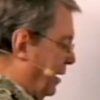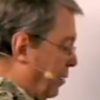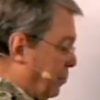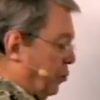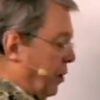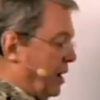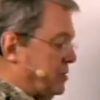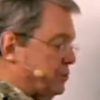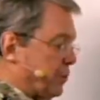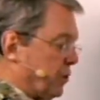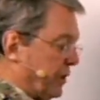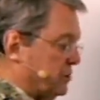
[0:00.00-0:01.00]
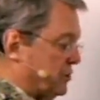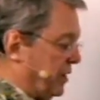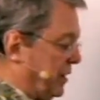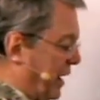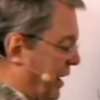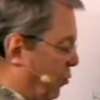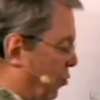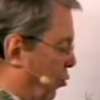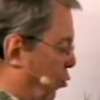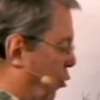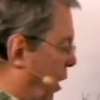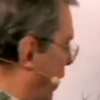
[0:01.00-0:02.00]
prosper is a narrow
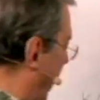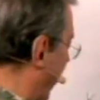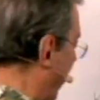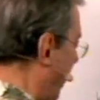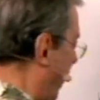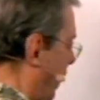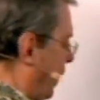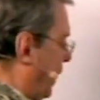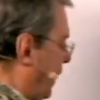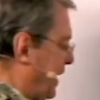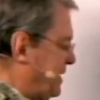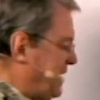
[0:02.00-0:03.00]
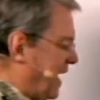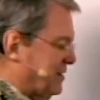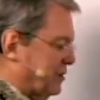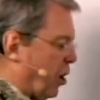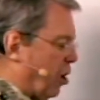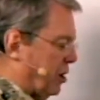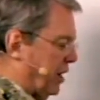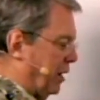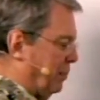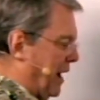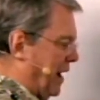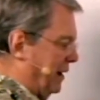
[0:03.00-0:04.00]
way. He's not talking
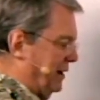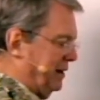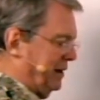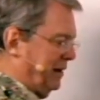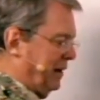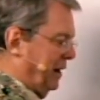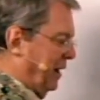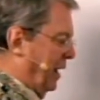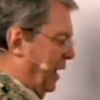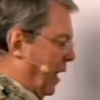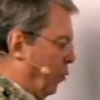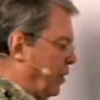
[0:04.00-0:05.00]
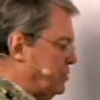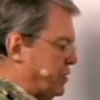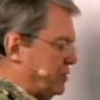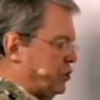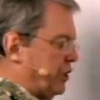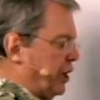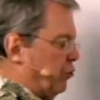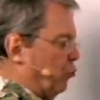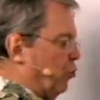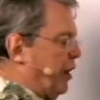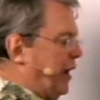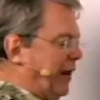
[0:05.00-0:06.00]
about, I wish that you get
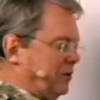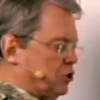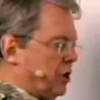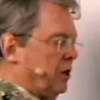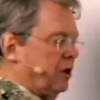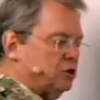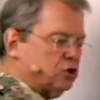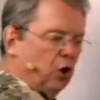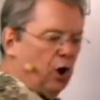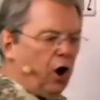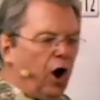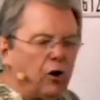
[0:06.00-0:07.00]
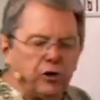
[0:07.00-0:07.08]
rich, so all